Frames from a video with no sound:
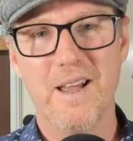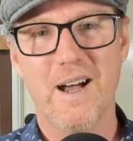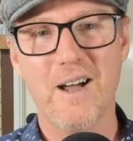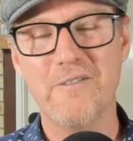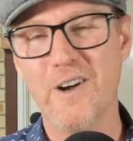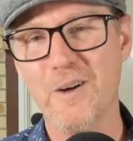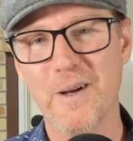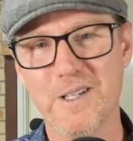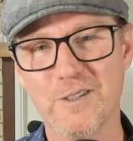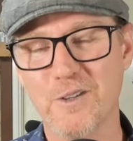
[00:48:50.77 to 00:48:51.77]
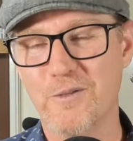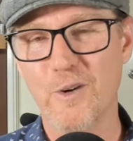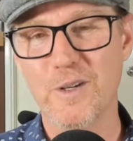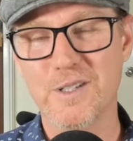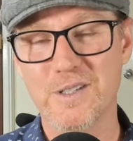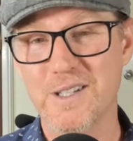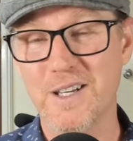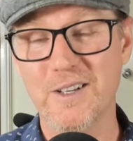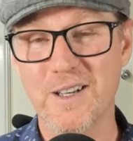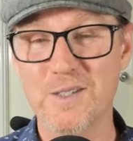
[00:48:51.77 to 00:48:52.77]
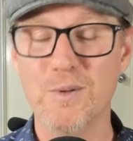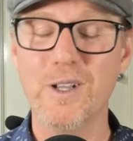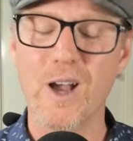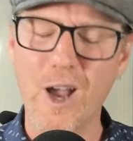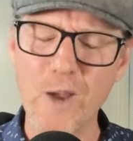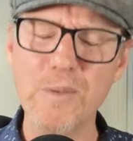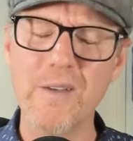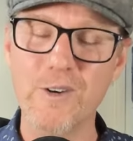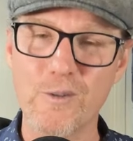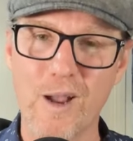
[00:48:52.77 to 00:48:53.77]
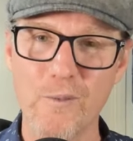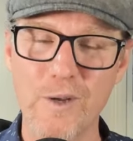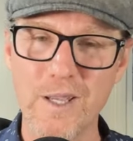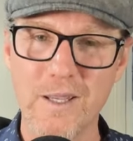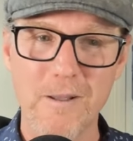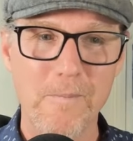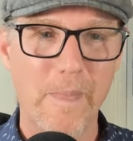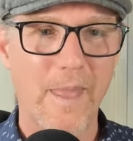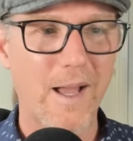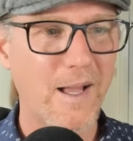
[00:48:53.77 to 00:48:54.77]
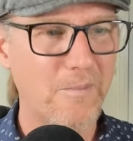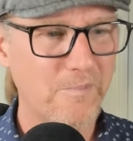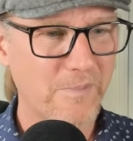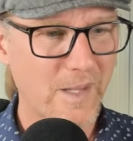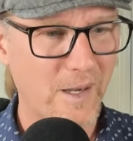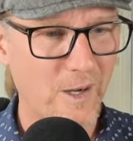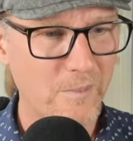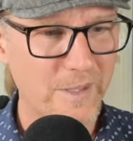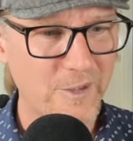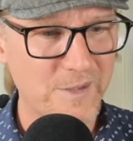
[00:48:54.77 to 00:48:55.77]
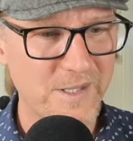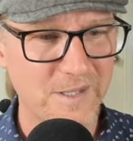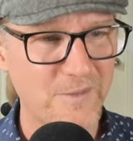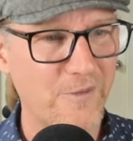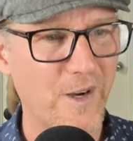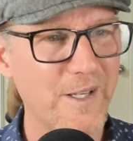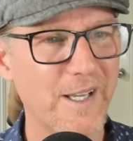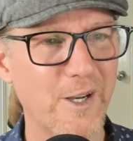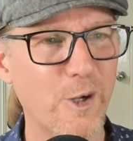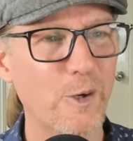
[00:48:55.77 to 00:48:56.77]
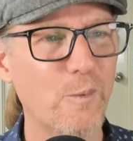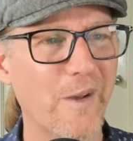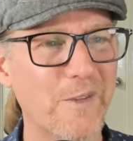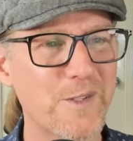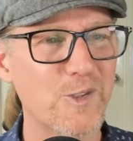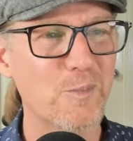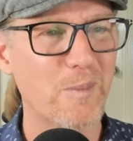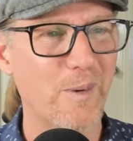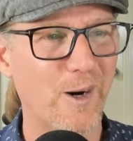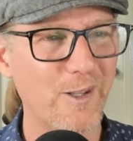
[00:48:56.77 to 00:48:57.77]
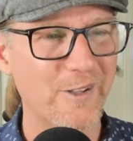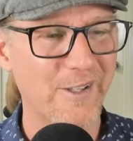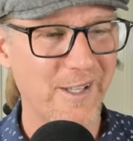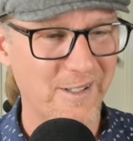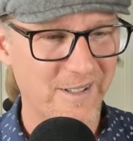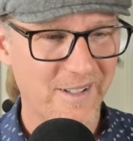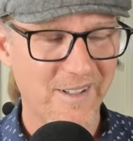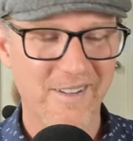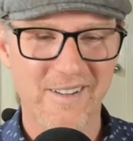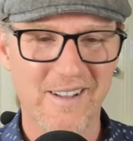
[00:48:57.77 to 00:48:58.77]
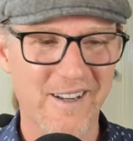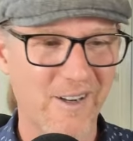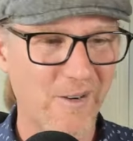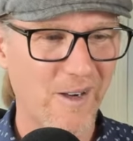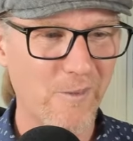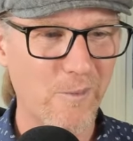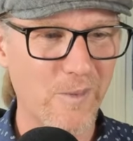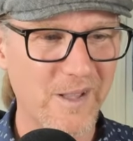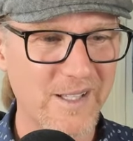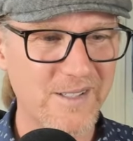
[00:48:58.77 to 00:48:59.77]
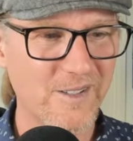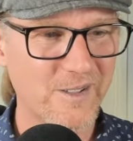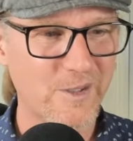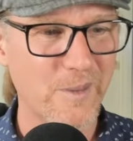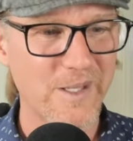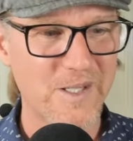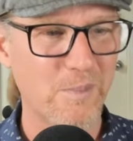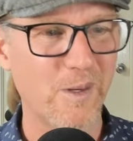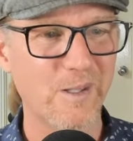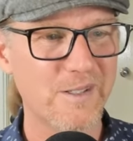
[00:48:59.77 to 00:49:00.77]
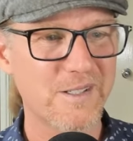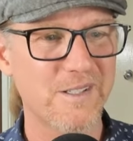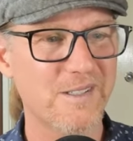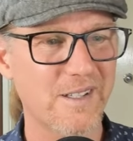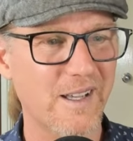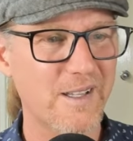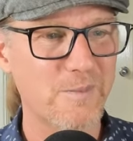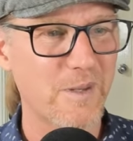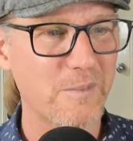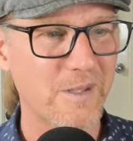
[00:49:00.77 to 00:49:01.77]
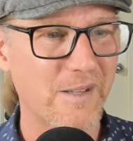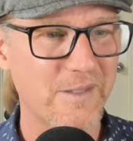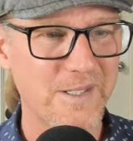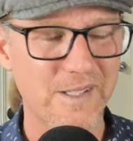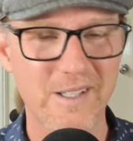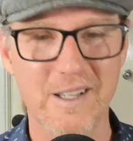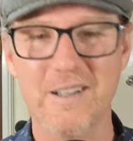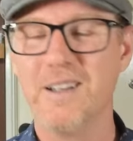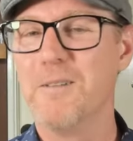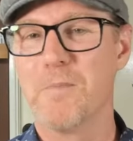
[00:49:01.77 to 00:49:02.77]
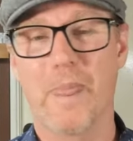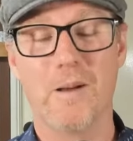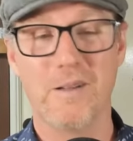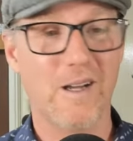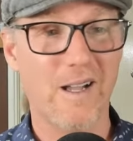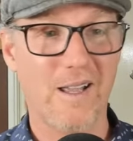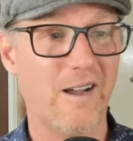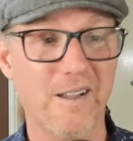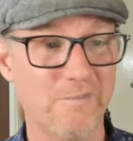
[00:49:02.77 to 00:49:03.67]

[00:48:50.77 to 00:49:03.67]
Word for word: I very much look forward to seeing you next week. I hope you have a great week. Um, I'll be interested to find out who won the Super Bowl in the end. And I, I, let's not do any spoilers just in case people haven't seen it yet. Uh, I, I,